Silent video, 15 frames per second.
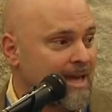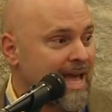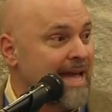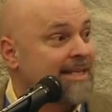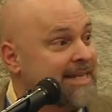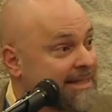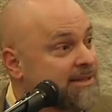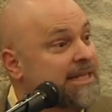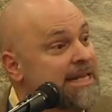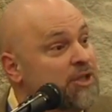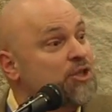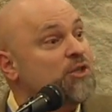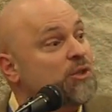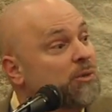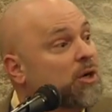And
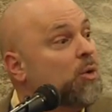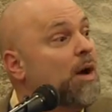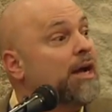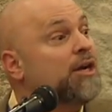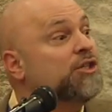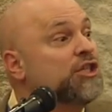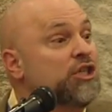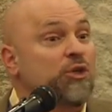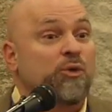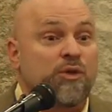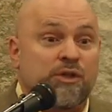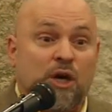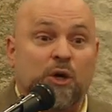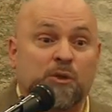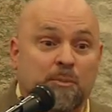teachers are required to
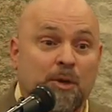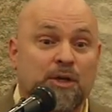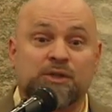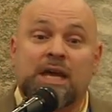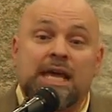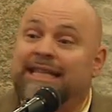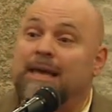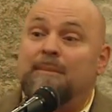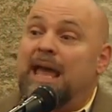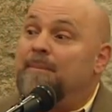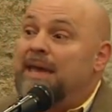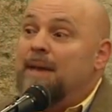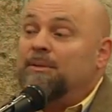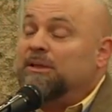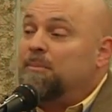use those books. They may
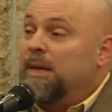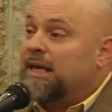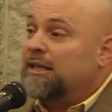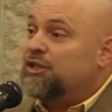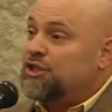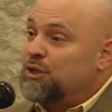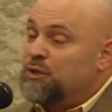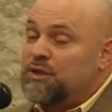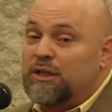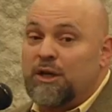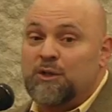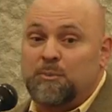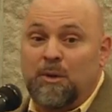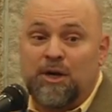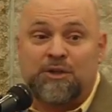be able to pick and choose in
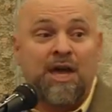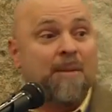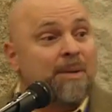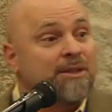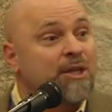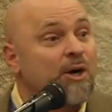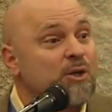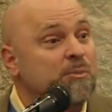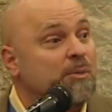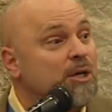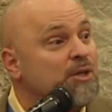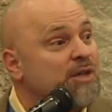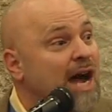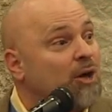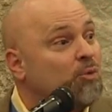those books, but those
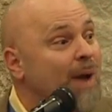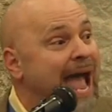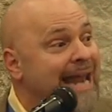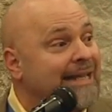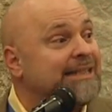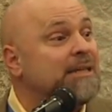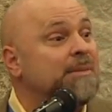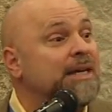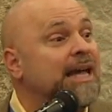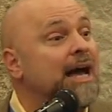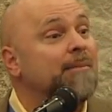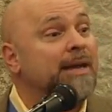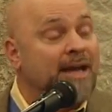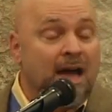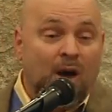books are radically
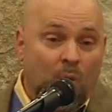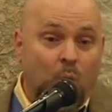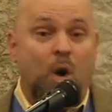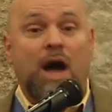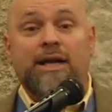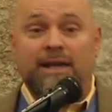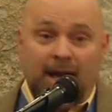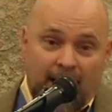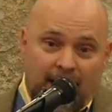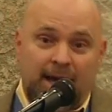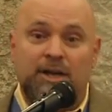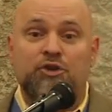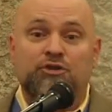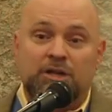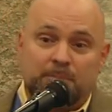becoming
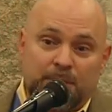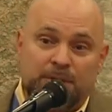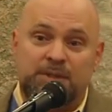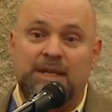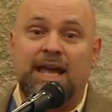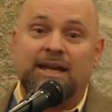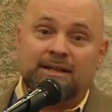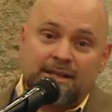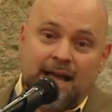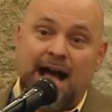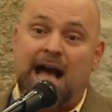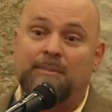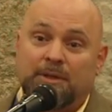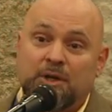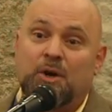100%
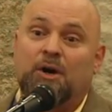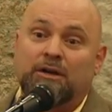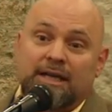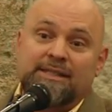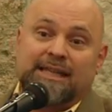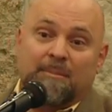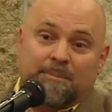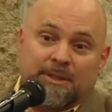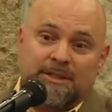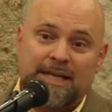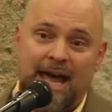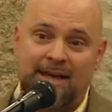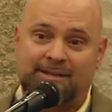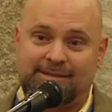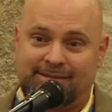Common Core exemplar
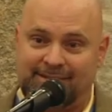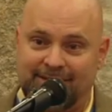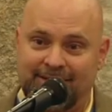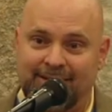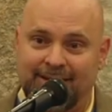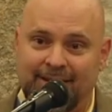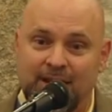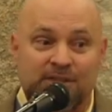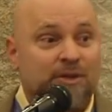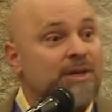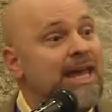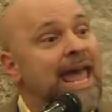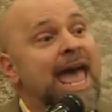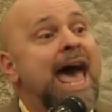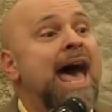texts. So
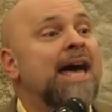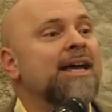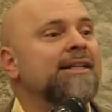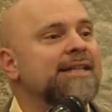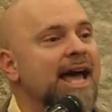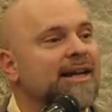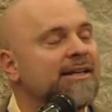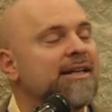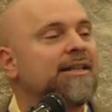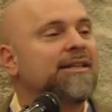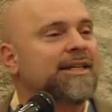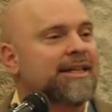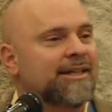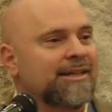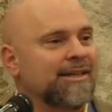yeah,
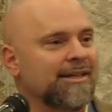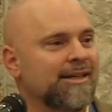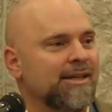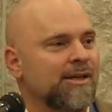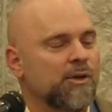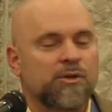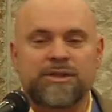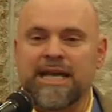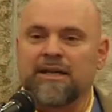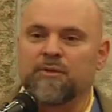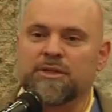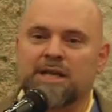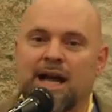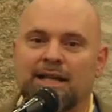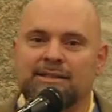technically, state of
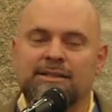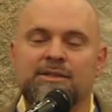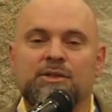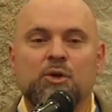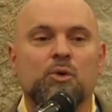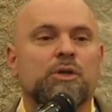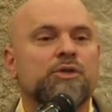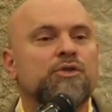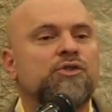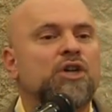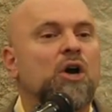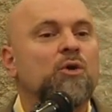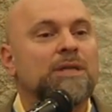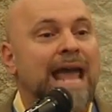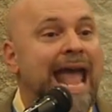Wisconsin schools
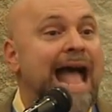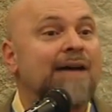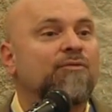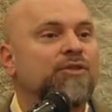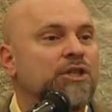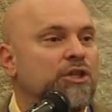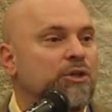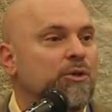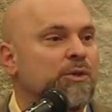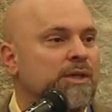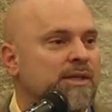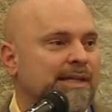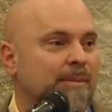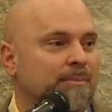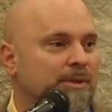don't have to use
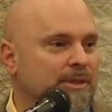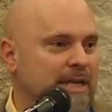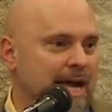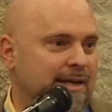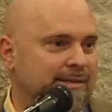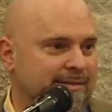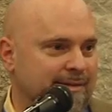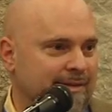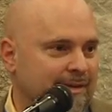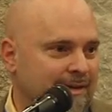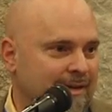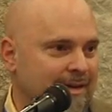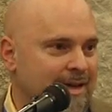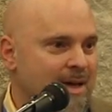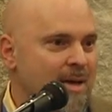exemplar texts.
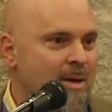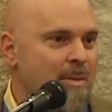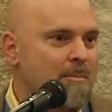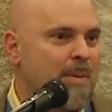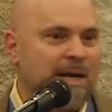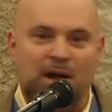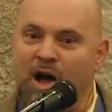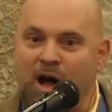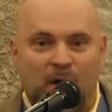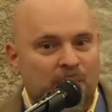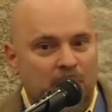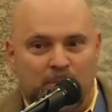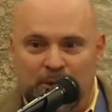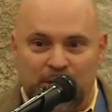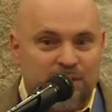But
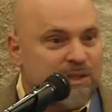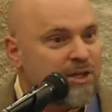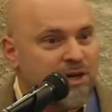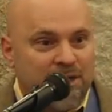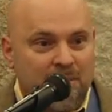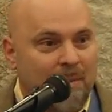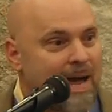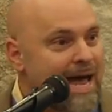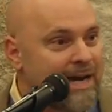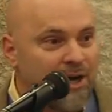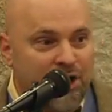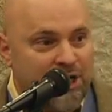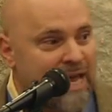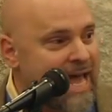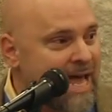all the books they're going to buy
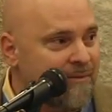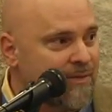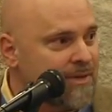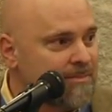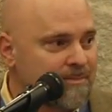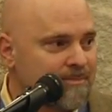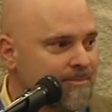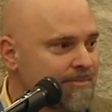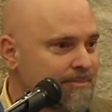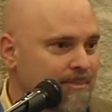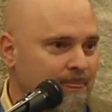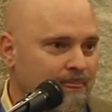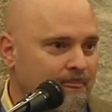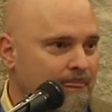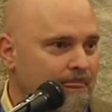are going to have them.
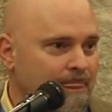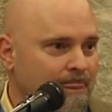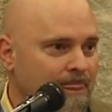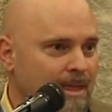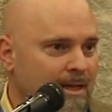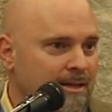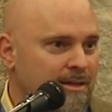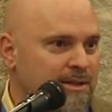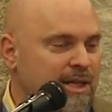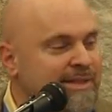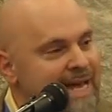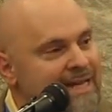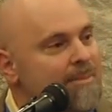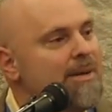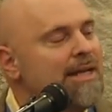
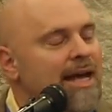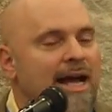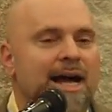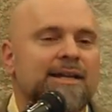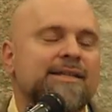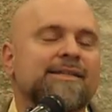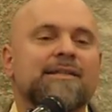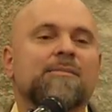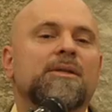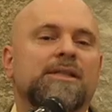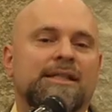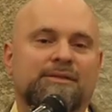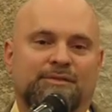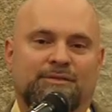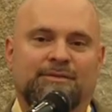Does anybody honestly
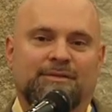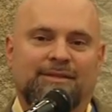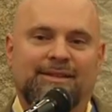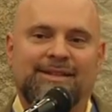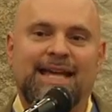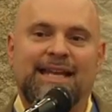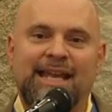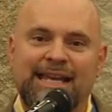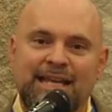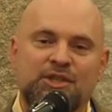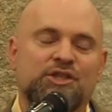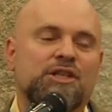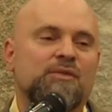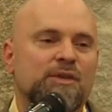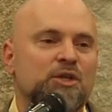believe that
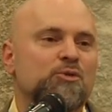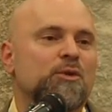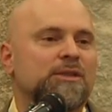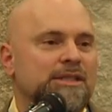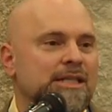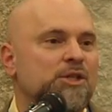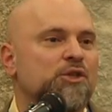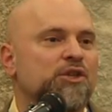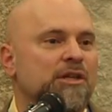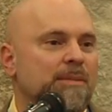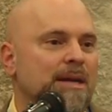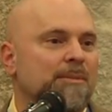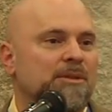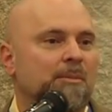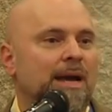each individual teacher is going
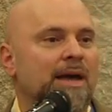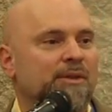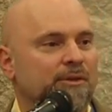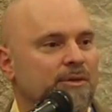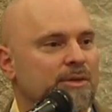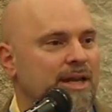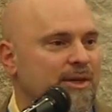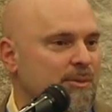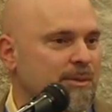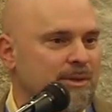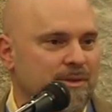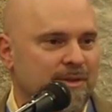to be able to buy their own text?